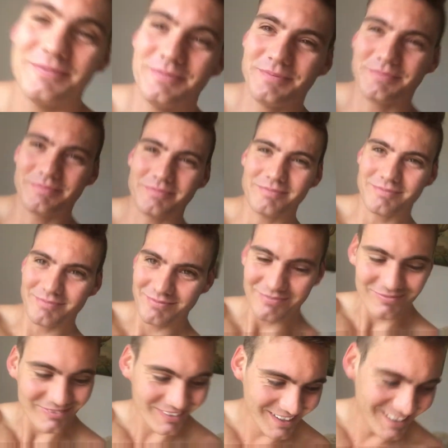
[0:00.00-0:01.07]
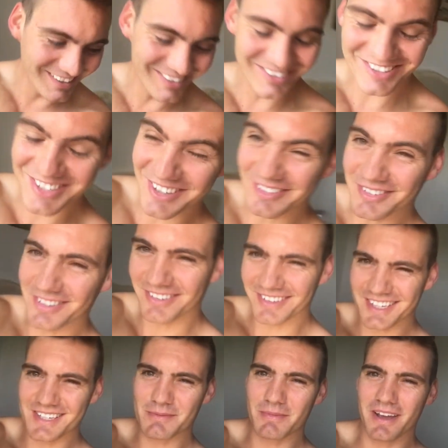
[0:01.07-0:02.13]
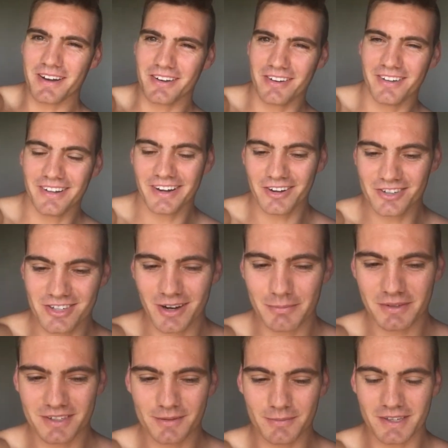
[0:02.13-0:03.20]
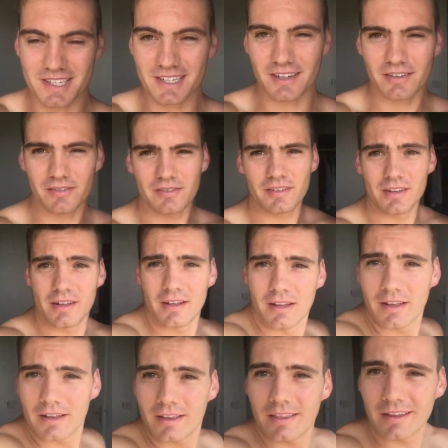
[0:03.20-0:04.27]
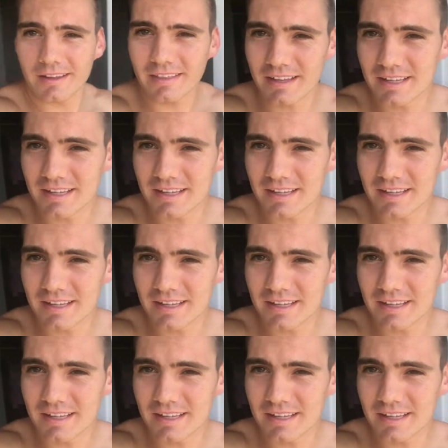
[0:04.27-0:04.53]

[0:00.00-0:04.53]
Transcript: is my phone, right? I know it's your phone. Doesn't matter. I'll airdrop it to myself. Look at